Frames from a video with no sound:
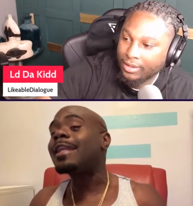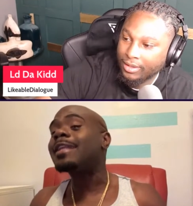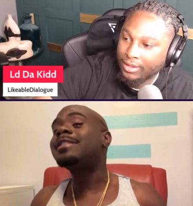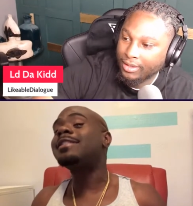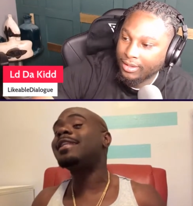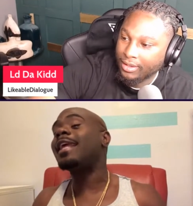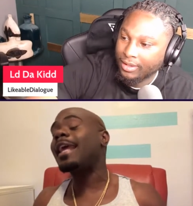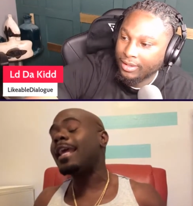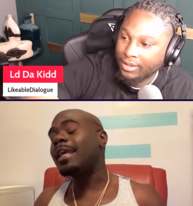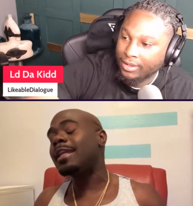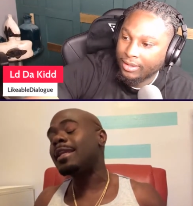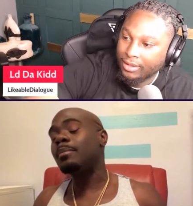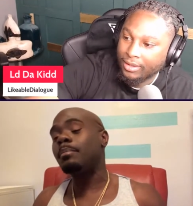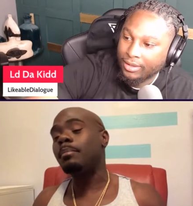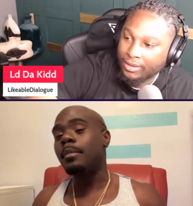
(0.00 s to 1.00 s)
Speaker 1: kind of
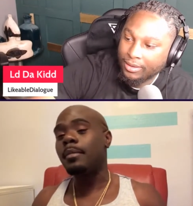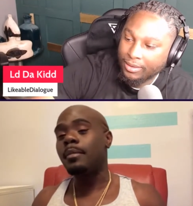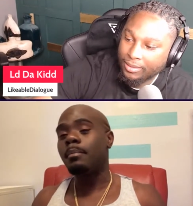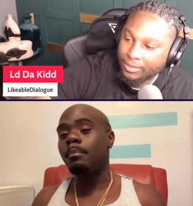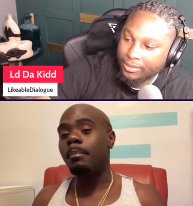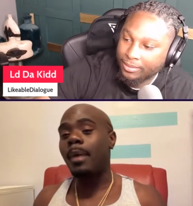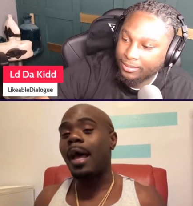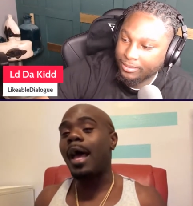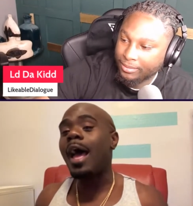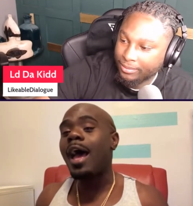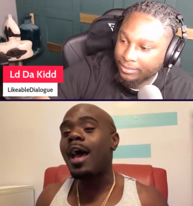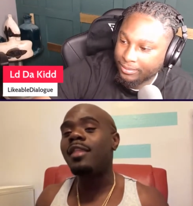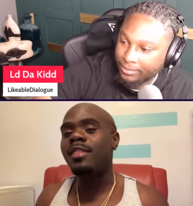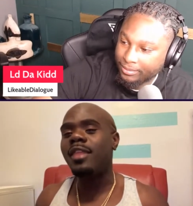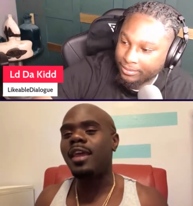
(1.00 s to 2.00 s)
stand
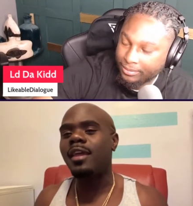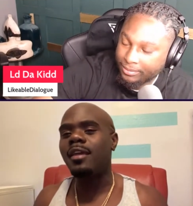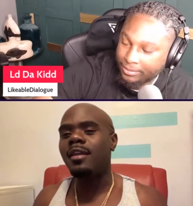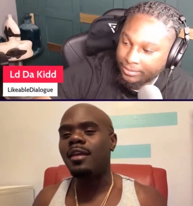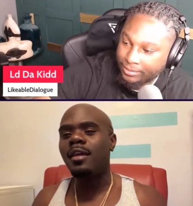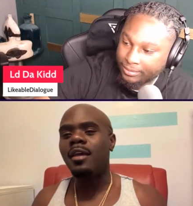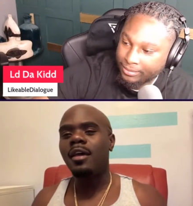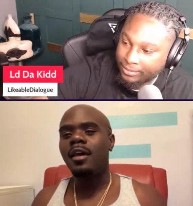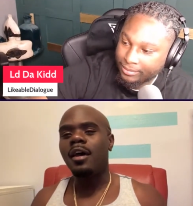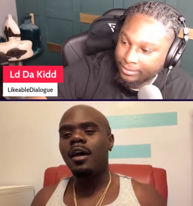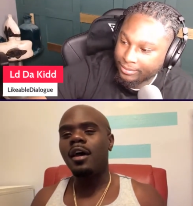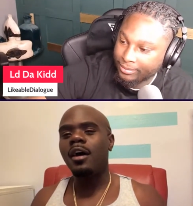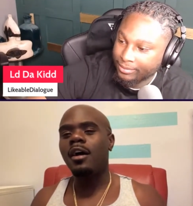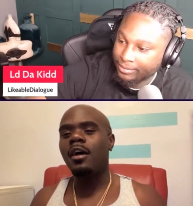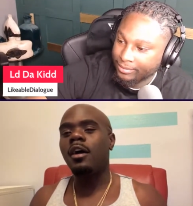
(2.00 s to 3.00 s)
behind that.
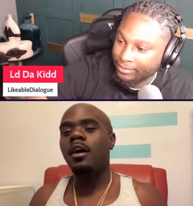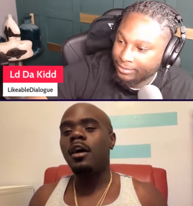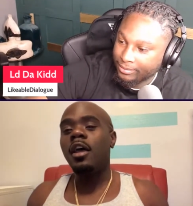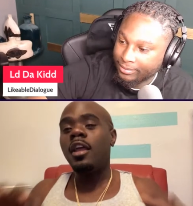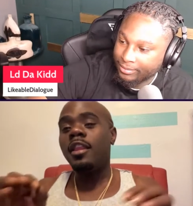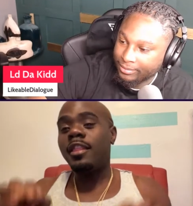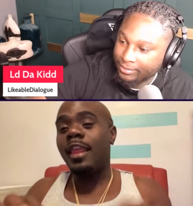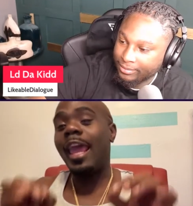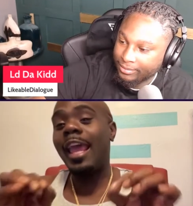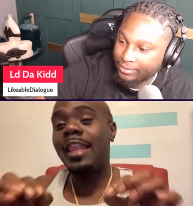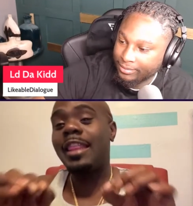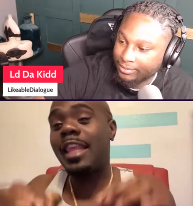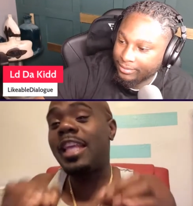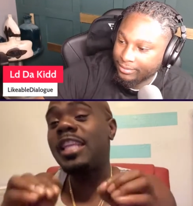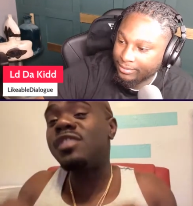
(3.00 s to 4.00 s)
Uh,
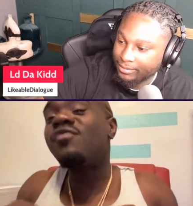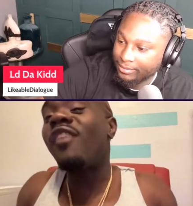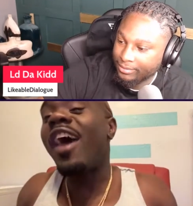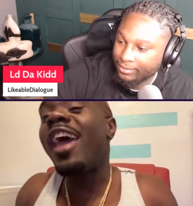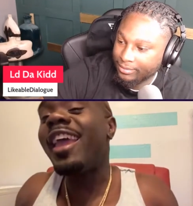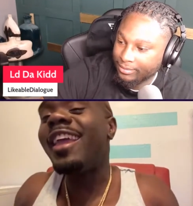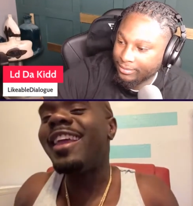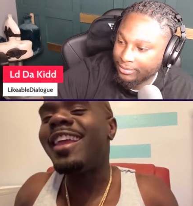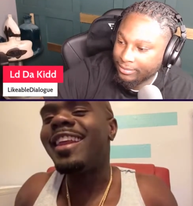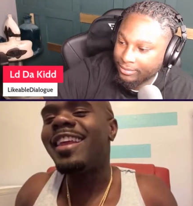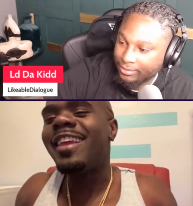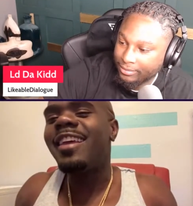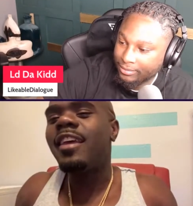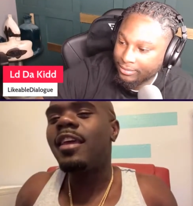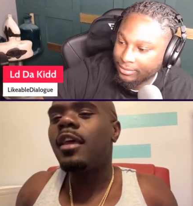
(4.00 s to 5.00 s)
at this fight,
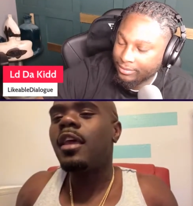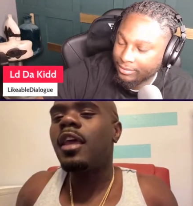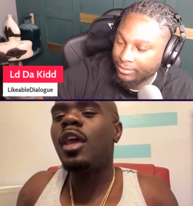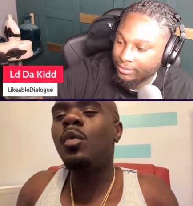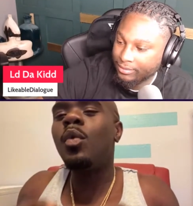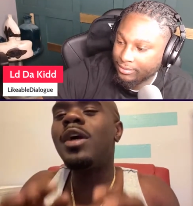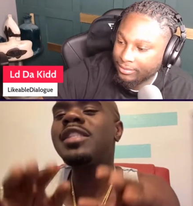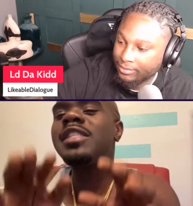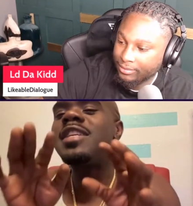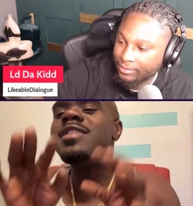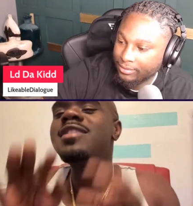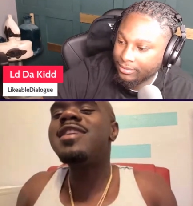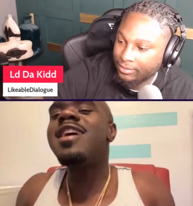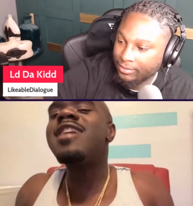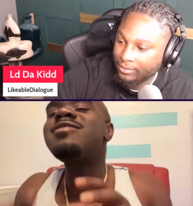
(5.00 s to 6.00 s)
it
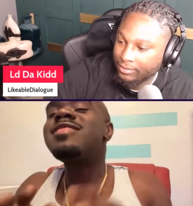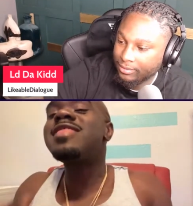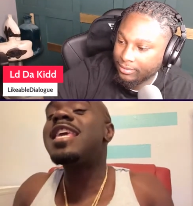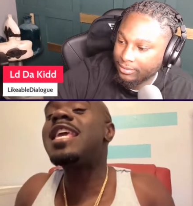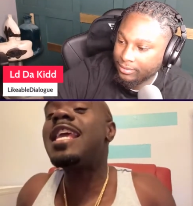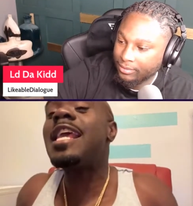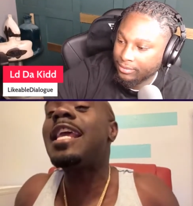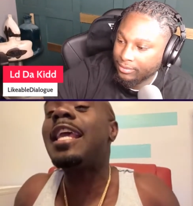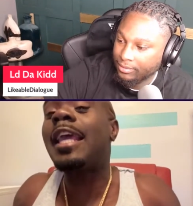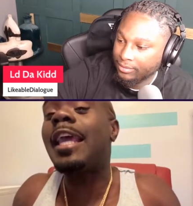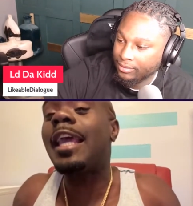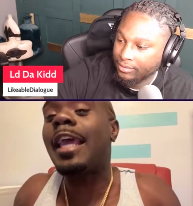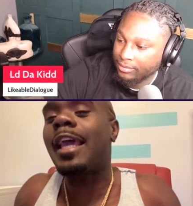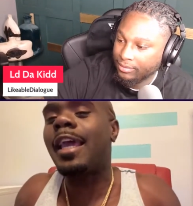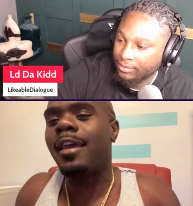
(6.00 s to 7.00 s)
wasn't
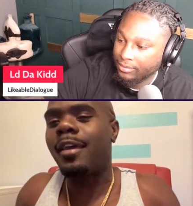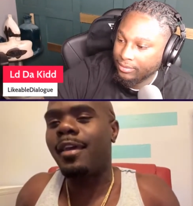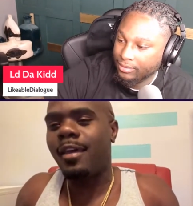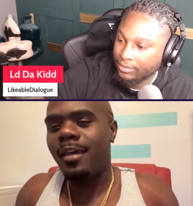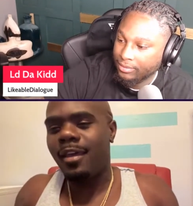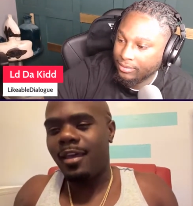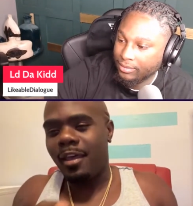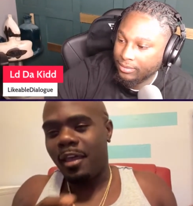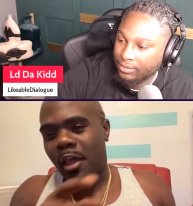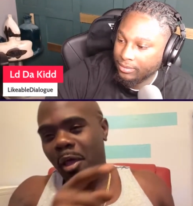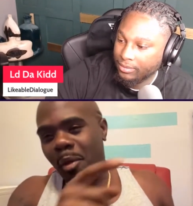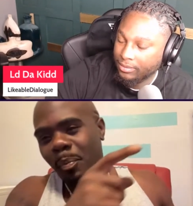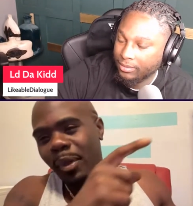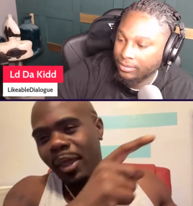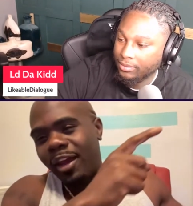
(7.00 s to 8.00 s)
nothing
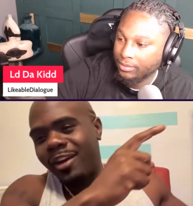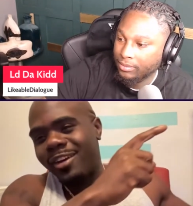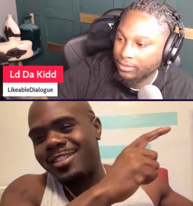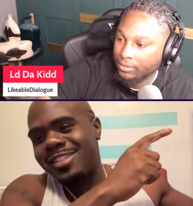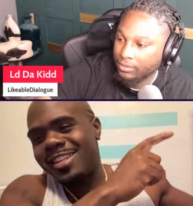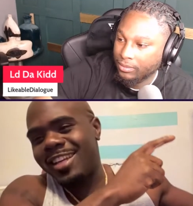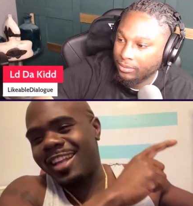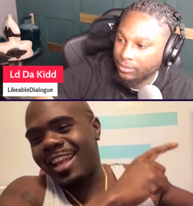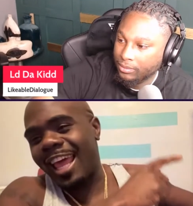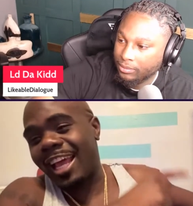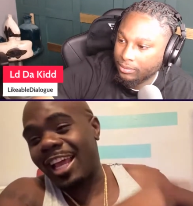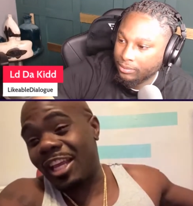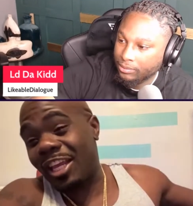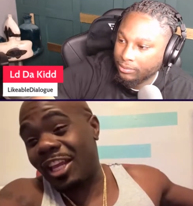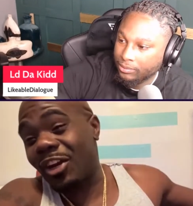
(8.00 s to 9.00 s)
compared to
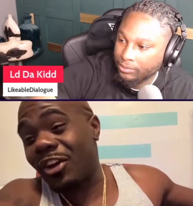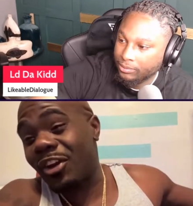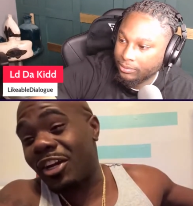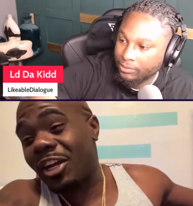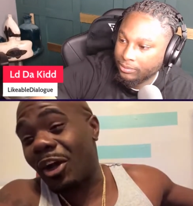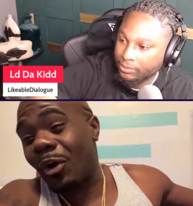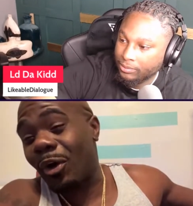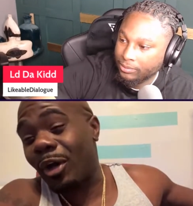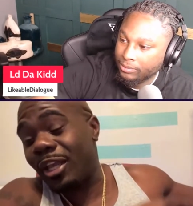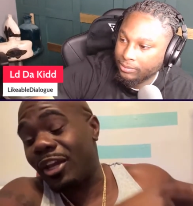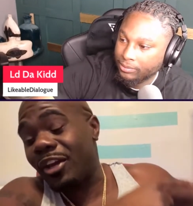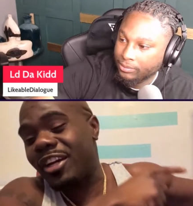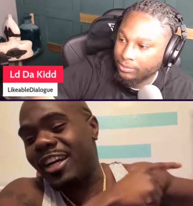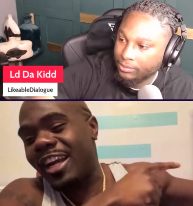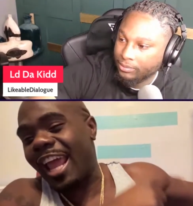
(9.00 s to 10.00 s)
like a year ago, a
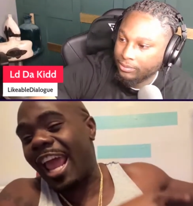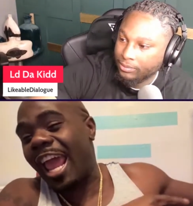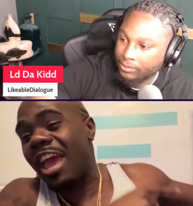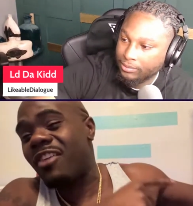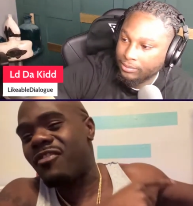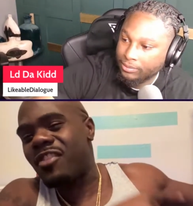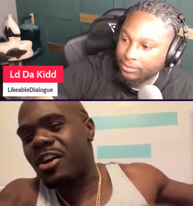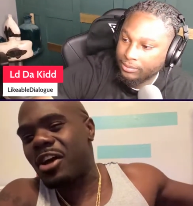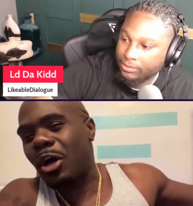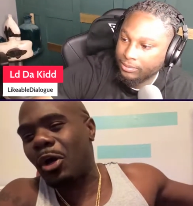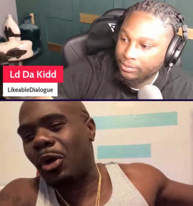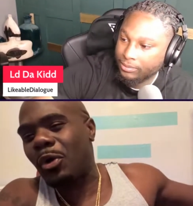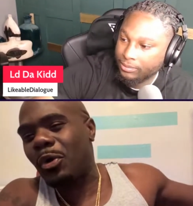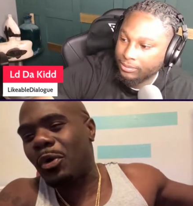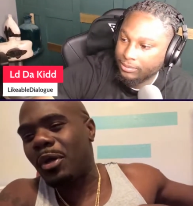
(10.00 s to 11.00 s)
year and a half
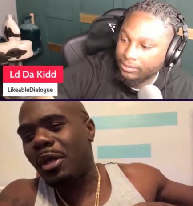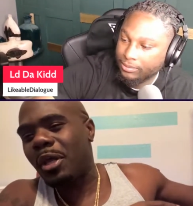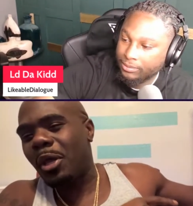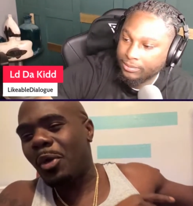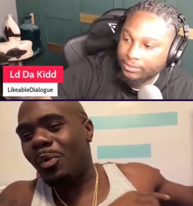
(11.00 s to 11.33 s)
ago,